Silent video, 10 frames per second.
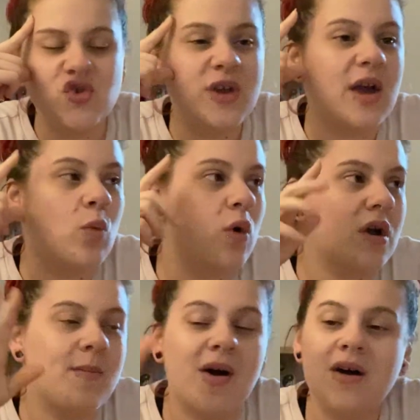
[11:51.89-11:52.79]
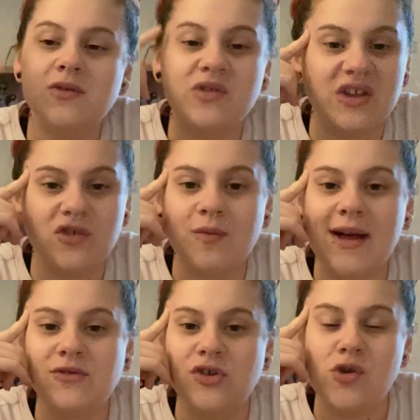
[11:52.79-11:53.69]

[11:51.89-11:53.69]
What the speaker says: You can't worry about other things around you.